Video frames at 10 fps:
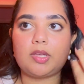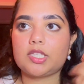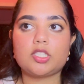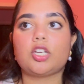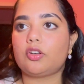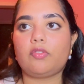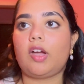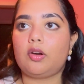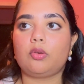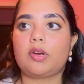Like it's not your
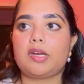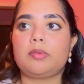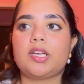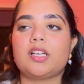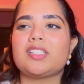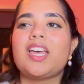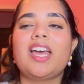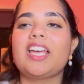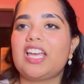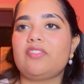final grade because
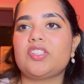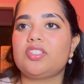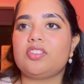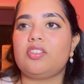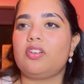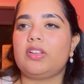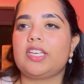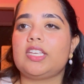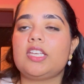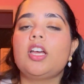Canvas is a little
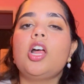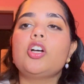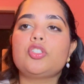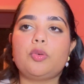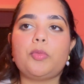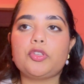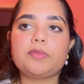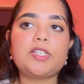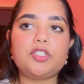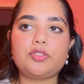icky. So most of
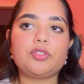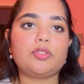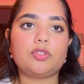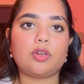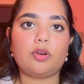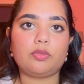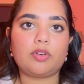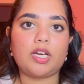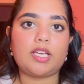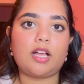my teachers use their own
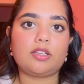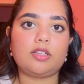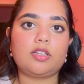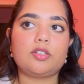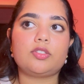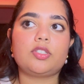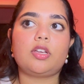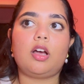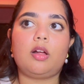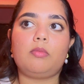grade calculators
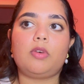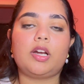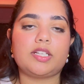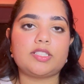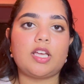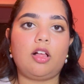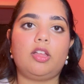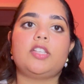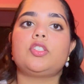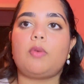on Excel,
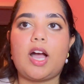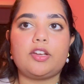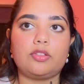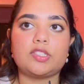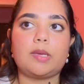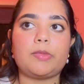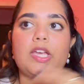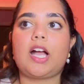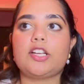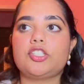and so I do the same
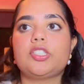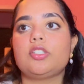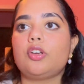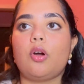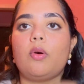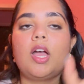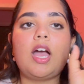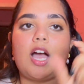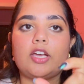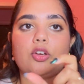thing.
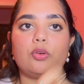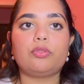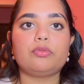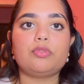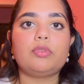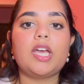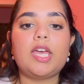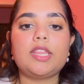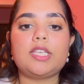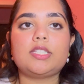I go through
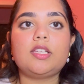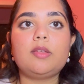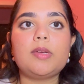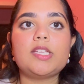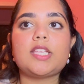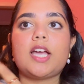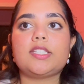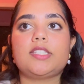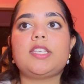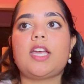the syllabus, I
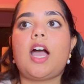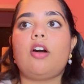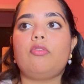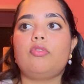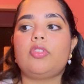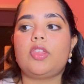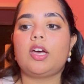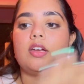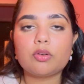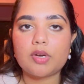see how
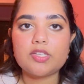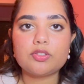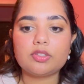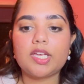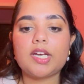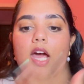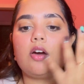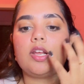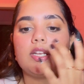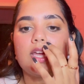the grades are laid
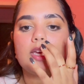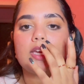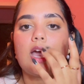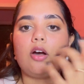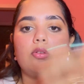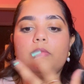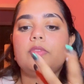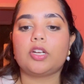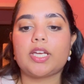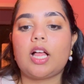out and like how
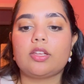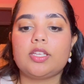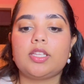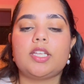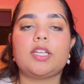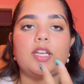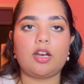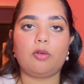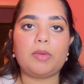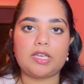they're calculated, and
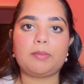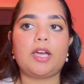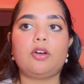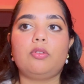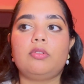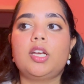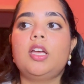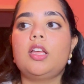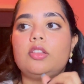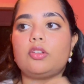I'll make my own
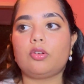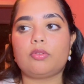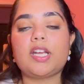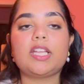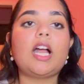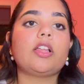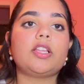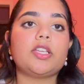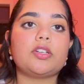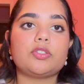little grade
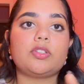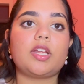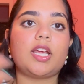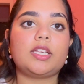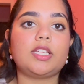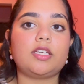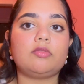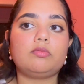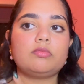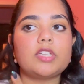calculator so that I
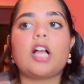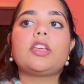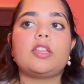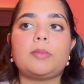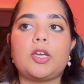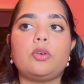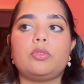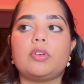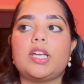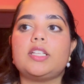can calculate my own
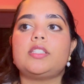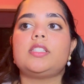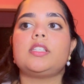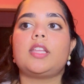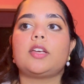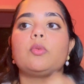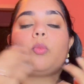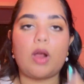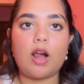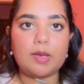grade and see like
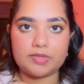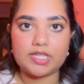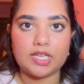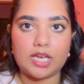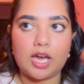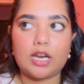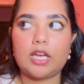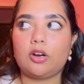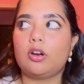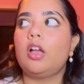where I'm sitting at
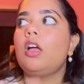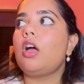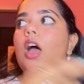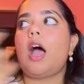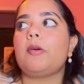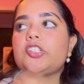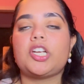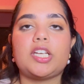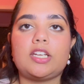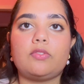or how much I
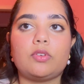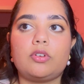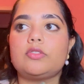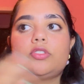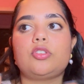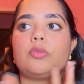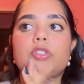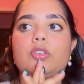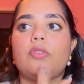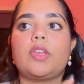need for
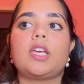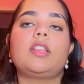so-and-so thing.